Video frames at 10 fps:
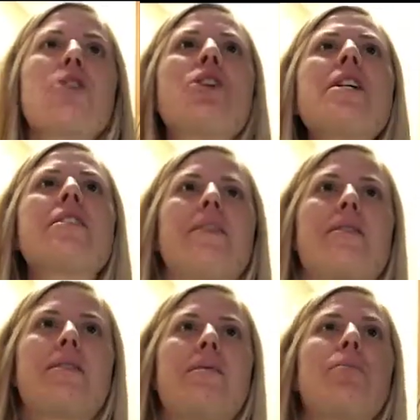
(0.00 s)

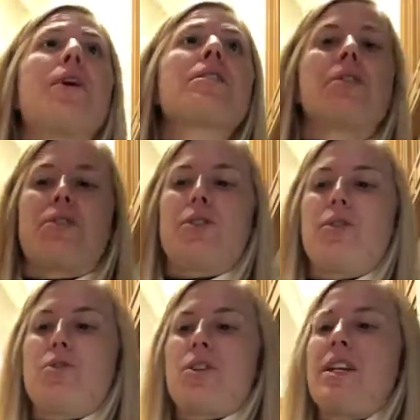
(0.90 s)
Jesus brings a
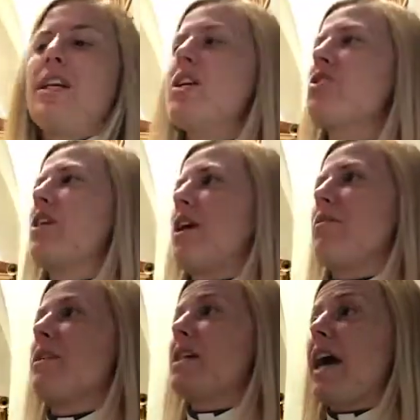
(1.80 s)
solution each
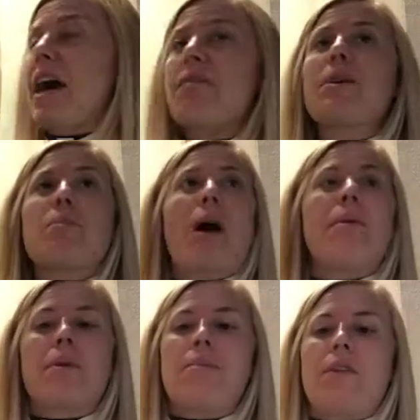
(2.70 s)
and to every
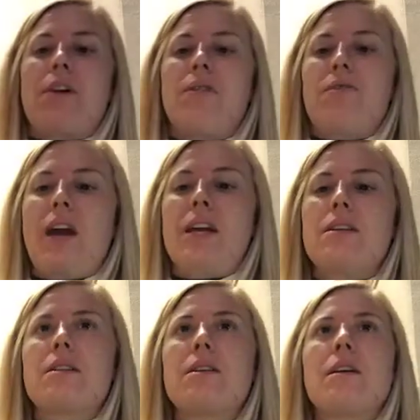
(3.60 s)
problem that they
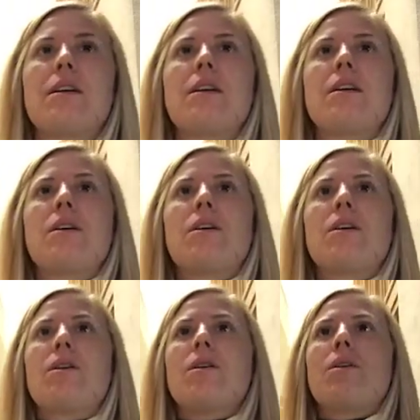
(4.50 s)
face
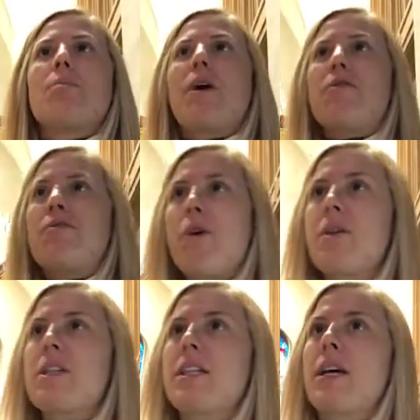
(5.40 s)
by
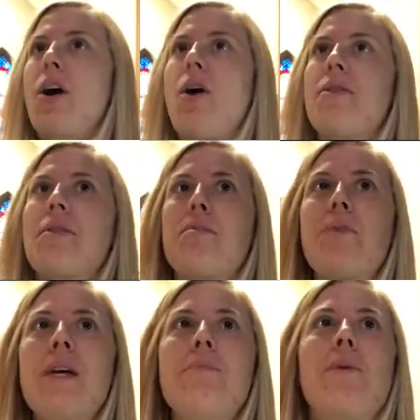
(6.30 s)
focusing on the
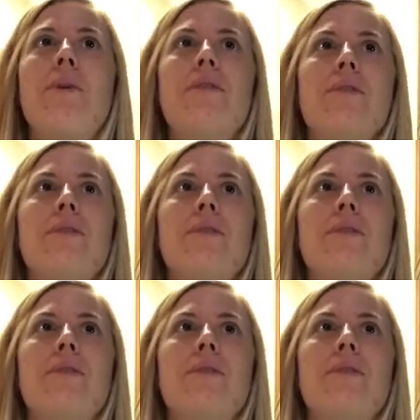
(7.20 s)
people.